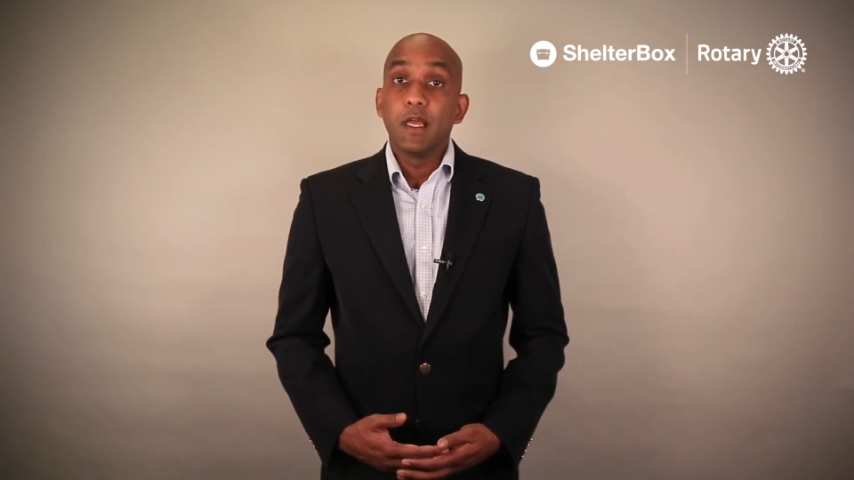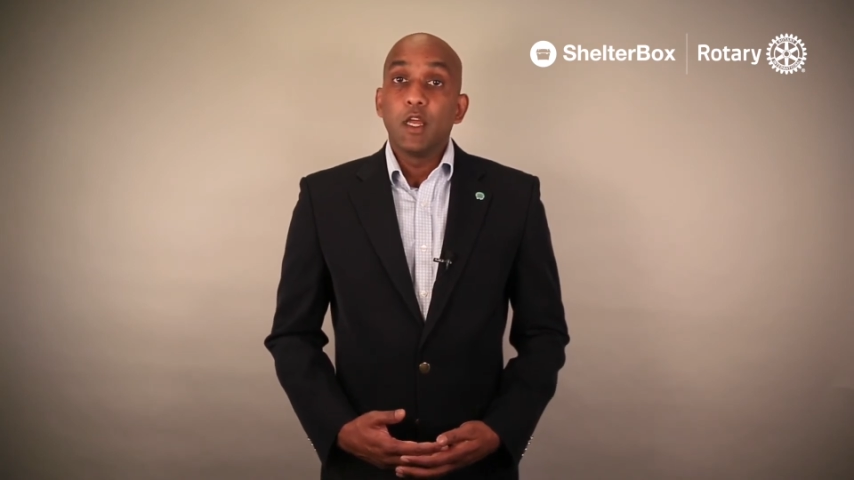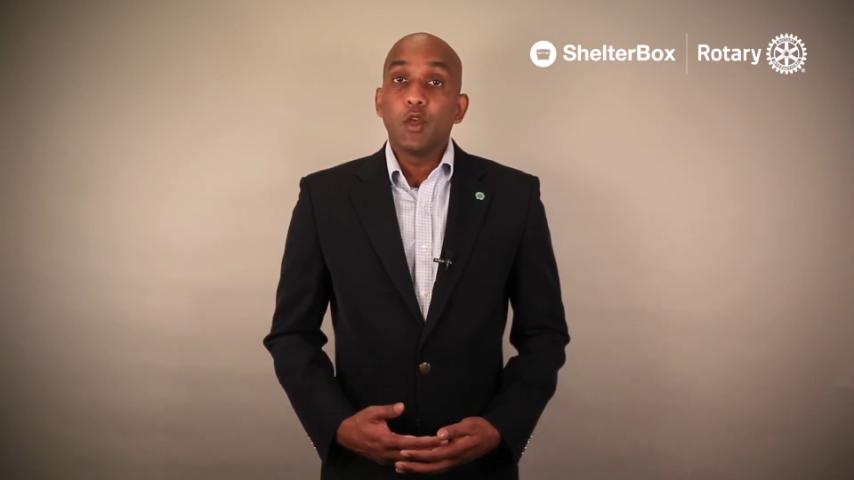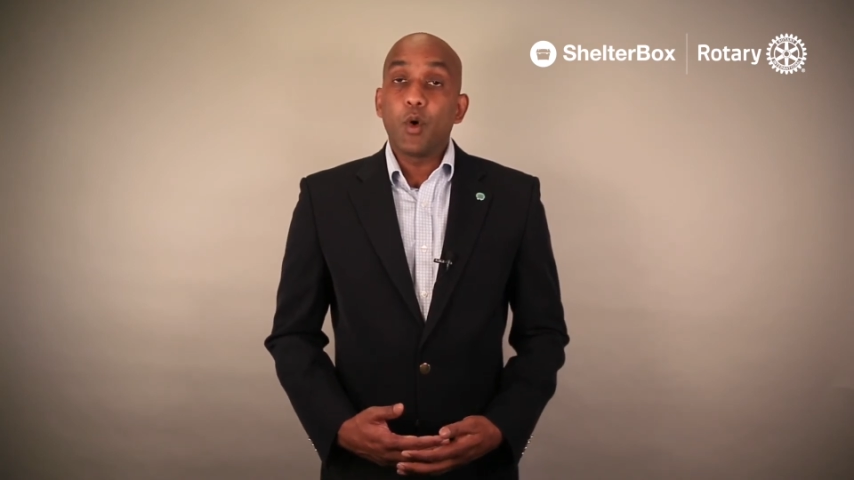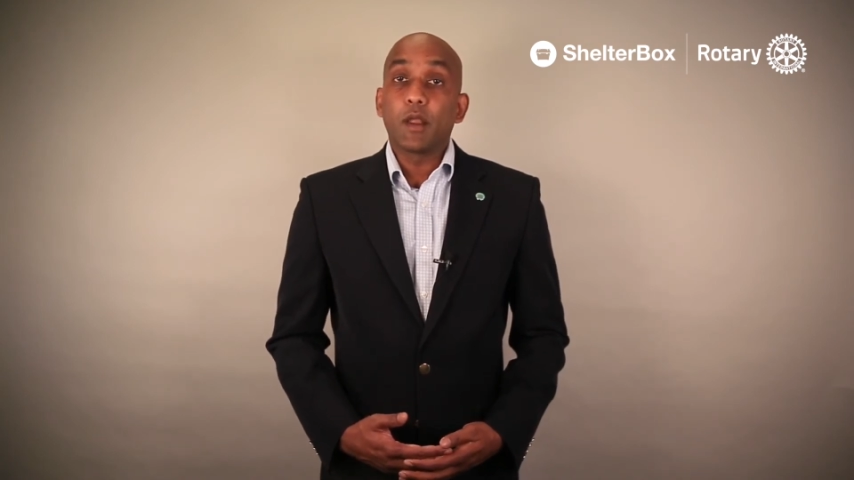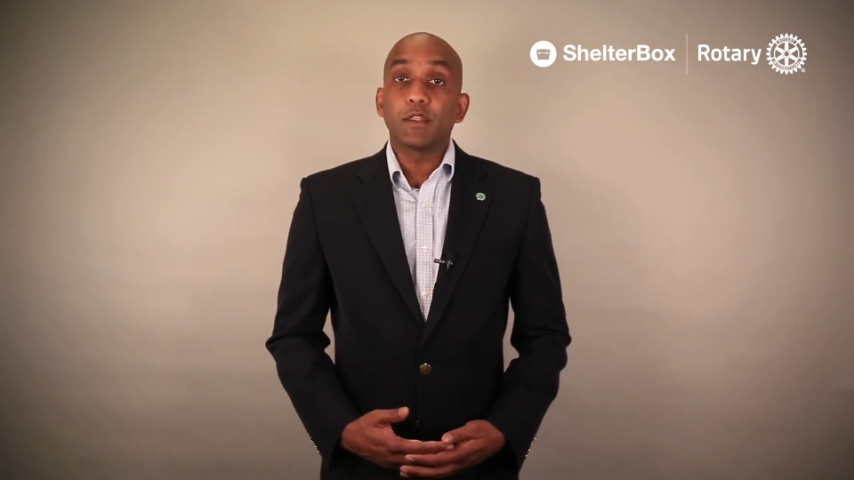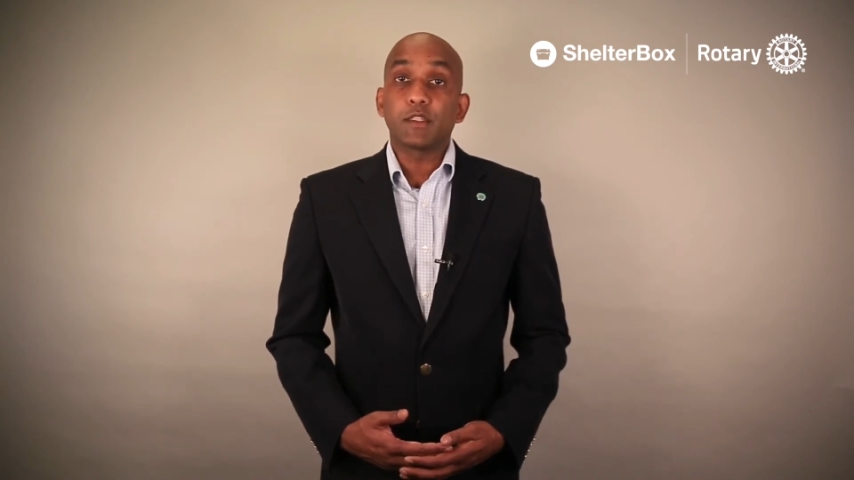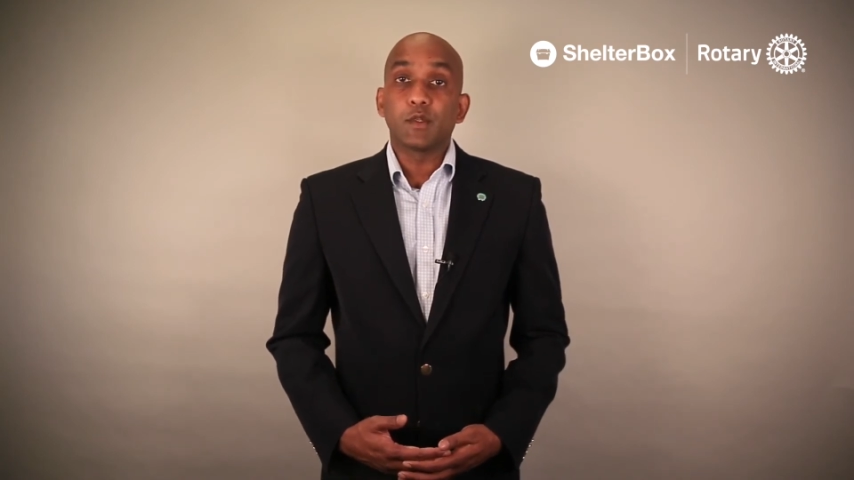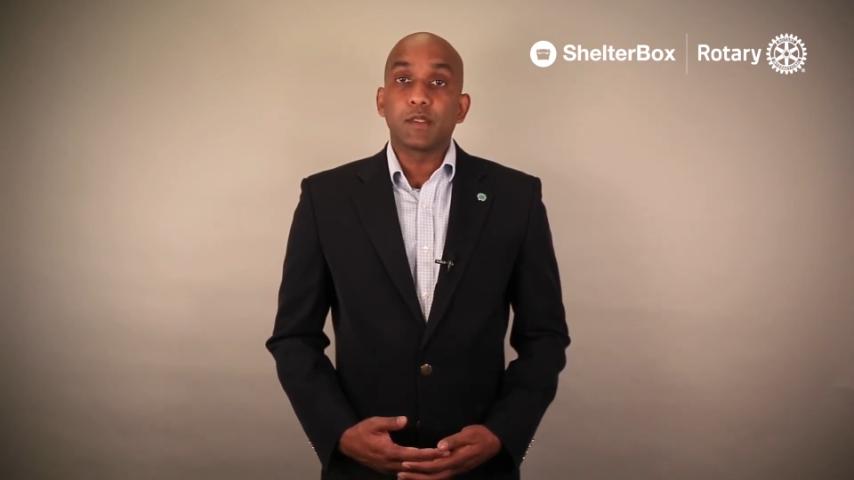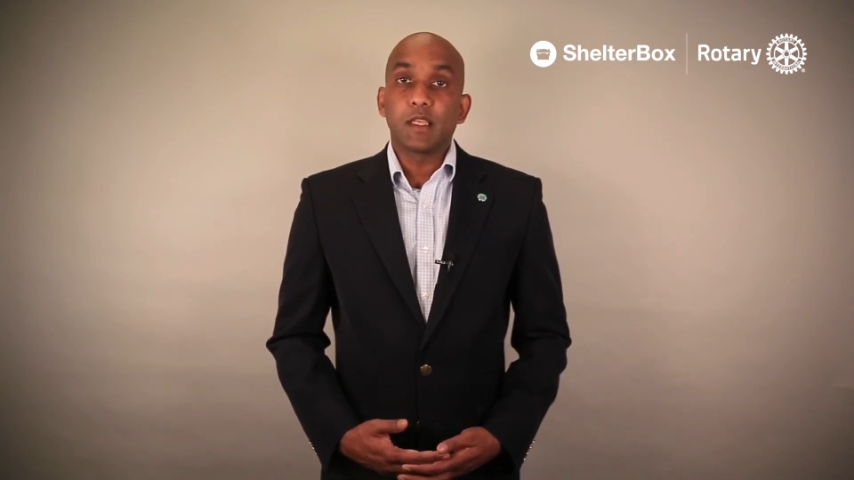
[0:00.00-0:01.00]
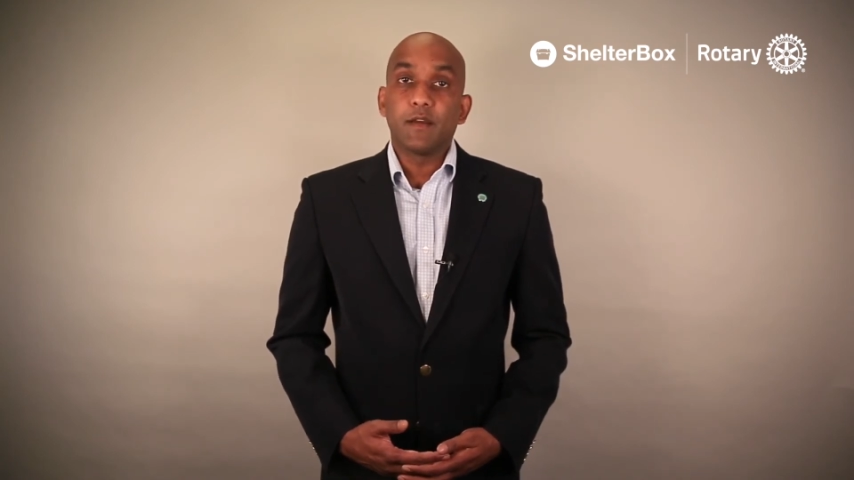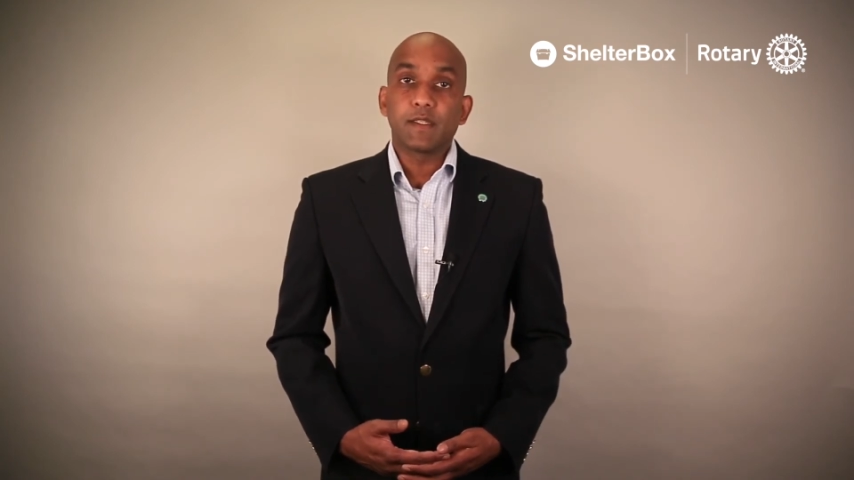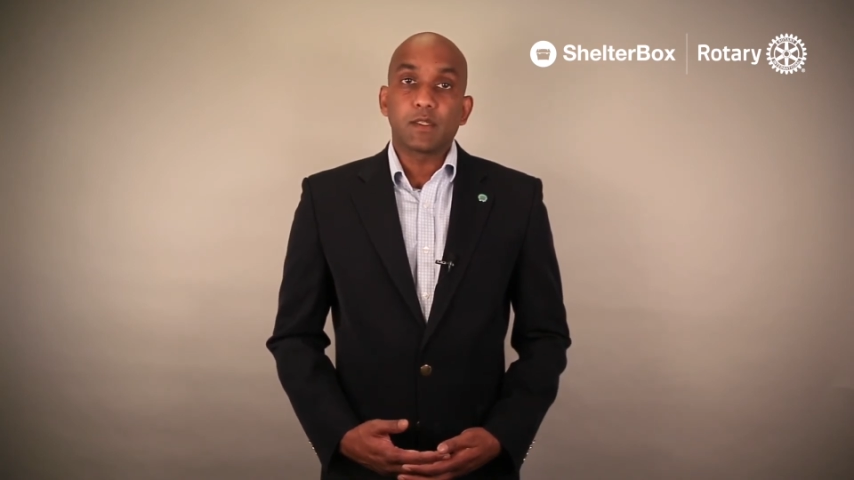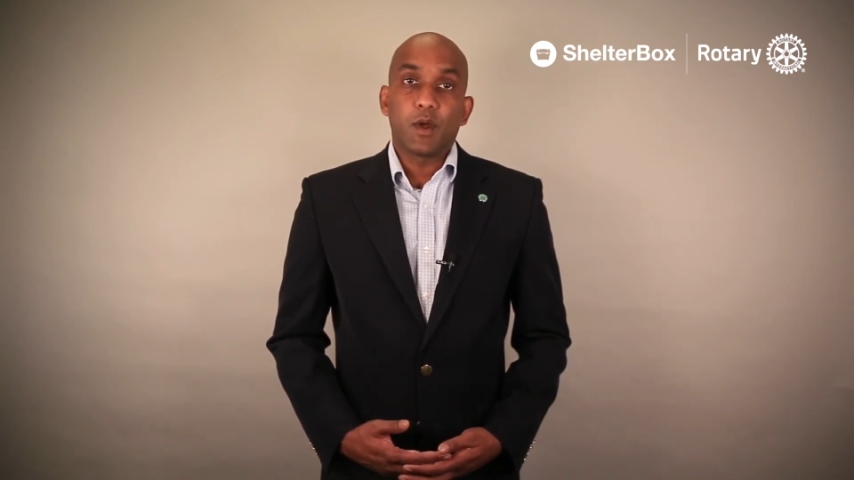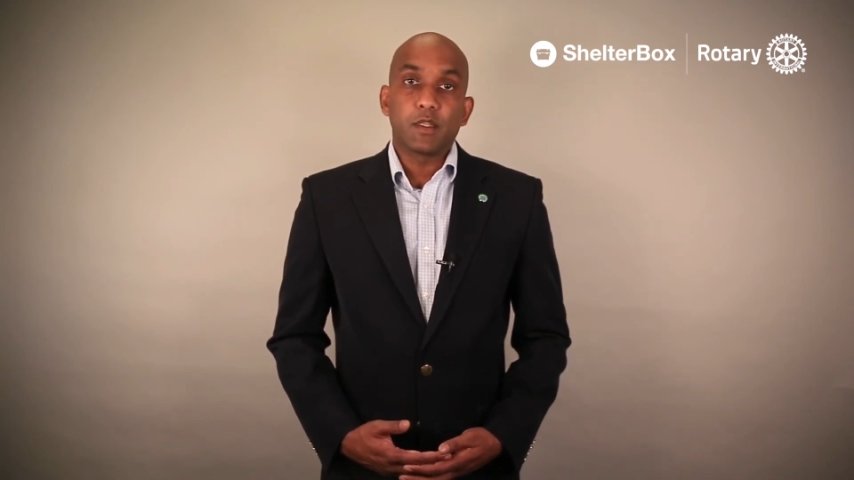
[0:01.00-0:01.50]
who understood service
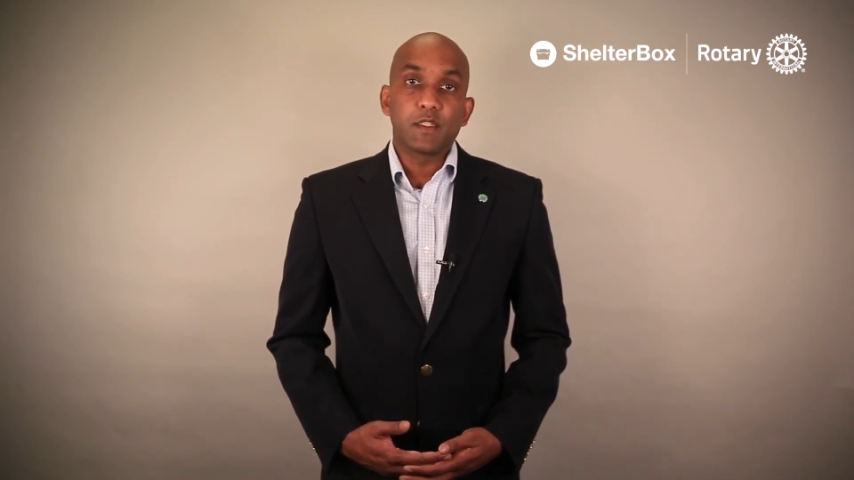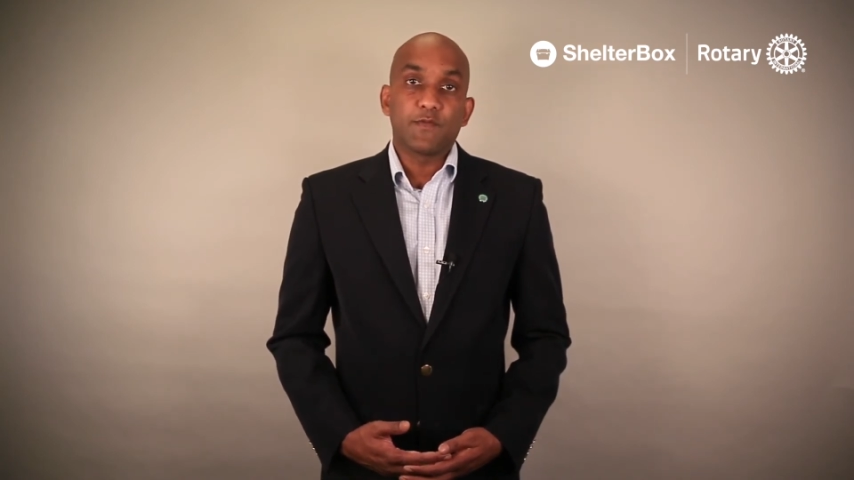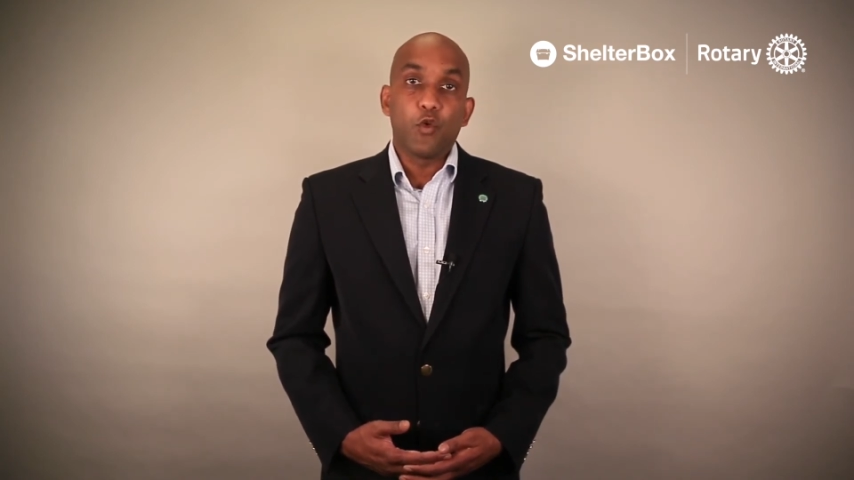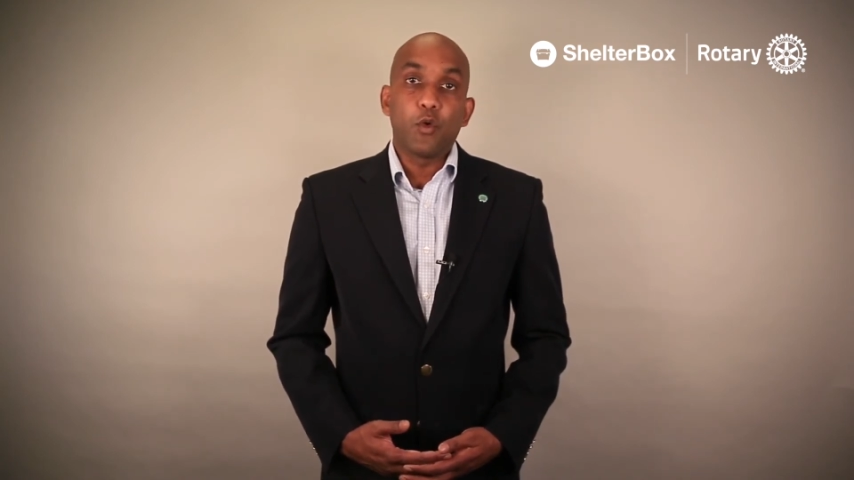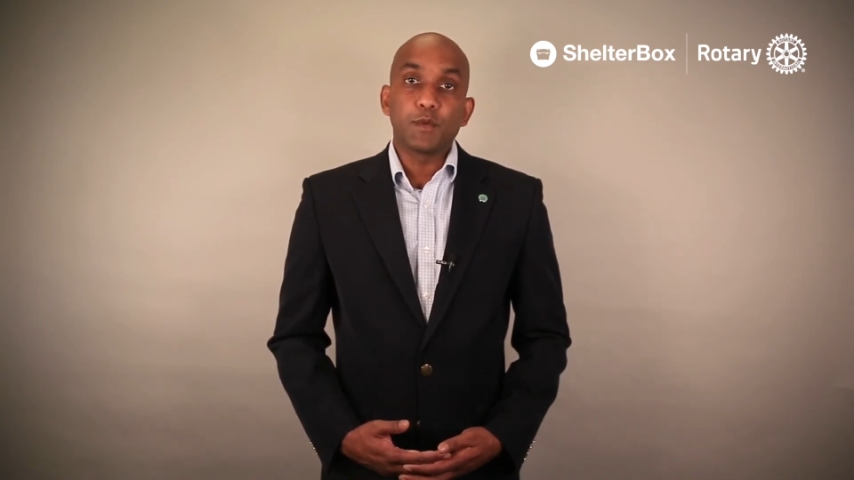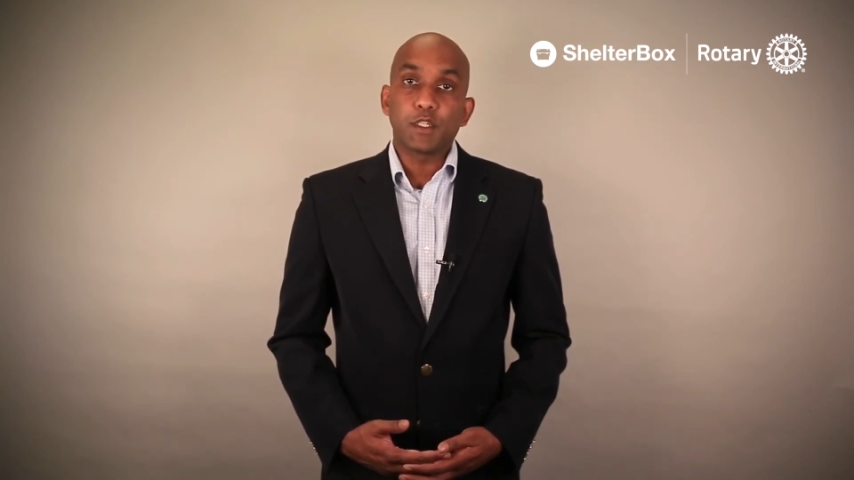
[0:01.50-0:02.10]
to others formed